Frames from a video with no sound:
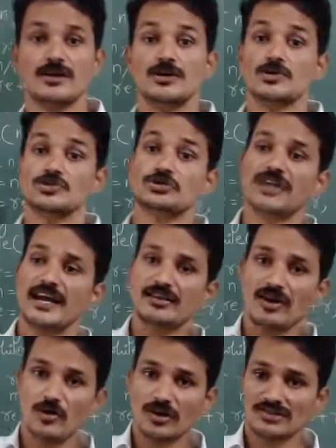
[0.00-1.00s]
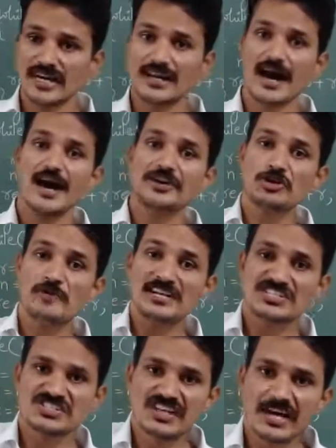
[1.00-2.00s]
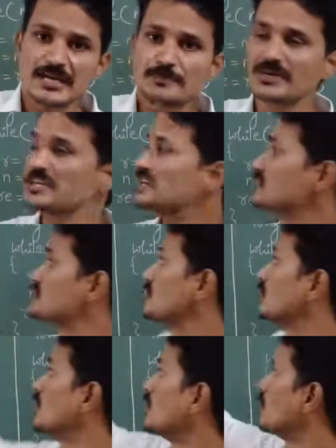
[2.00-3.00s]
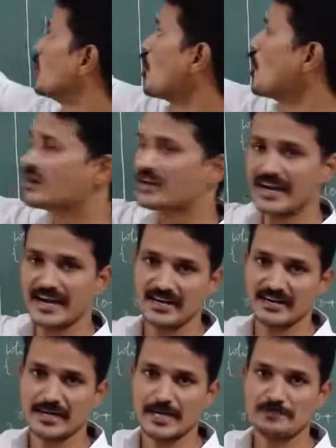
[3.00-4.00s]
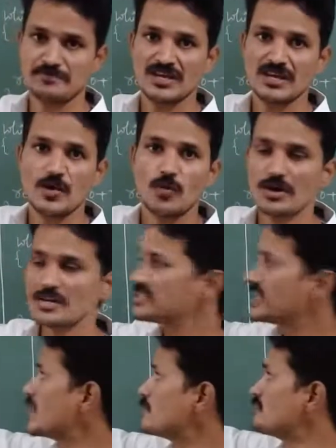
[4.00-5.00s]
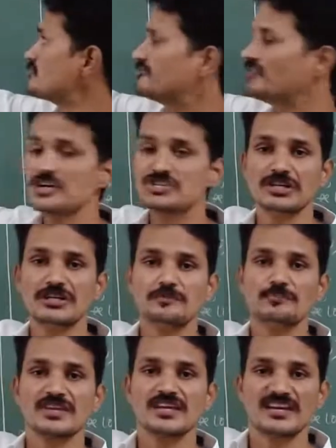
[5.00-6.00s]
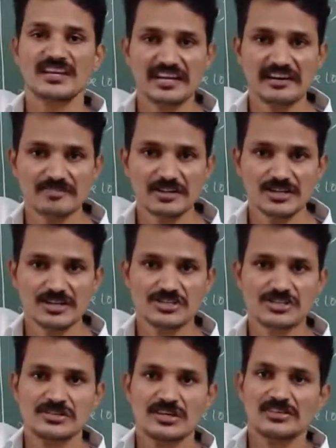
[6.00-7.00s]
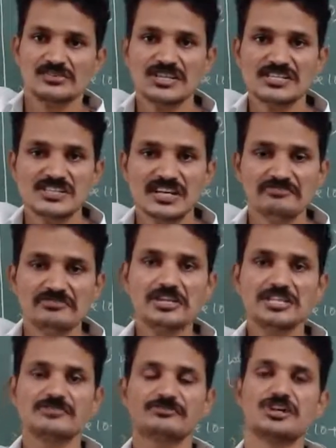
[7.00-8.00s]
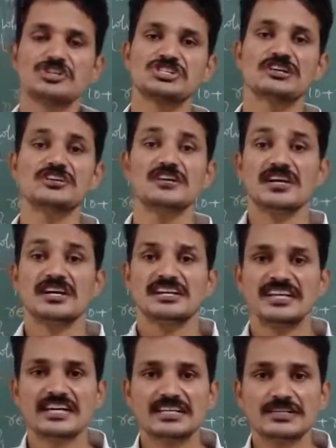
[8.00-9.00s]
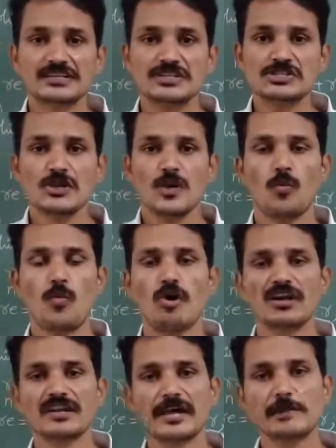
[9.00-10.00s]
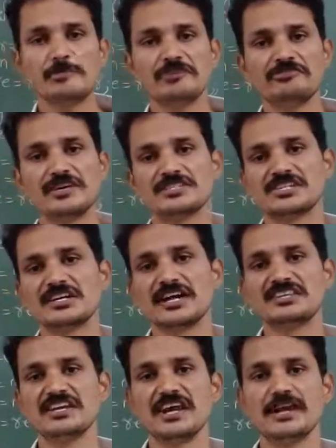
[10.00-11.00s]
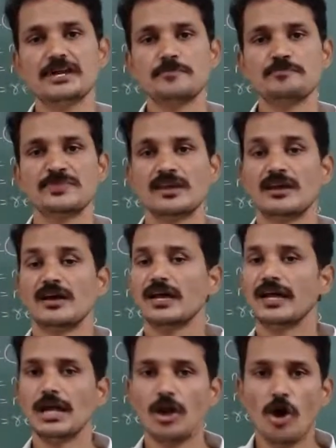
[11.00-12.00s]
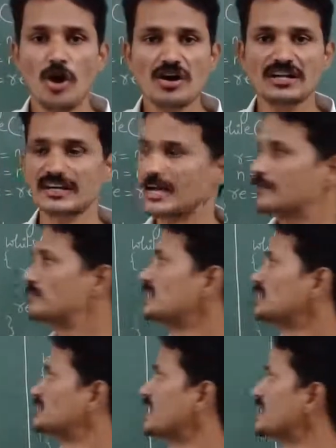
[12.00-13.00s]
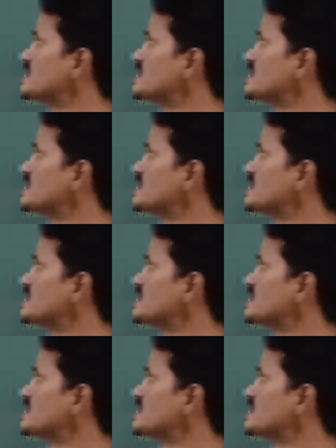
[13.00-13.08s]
So that argument's type is long data type. What is the name of the function? Reverse. This reverse function returns what type of answer at the end? A long type. That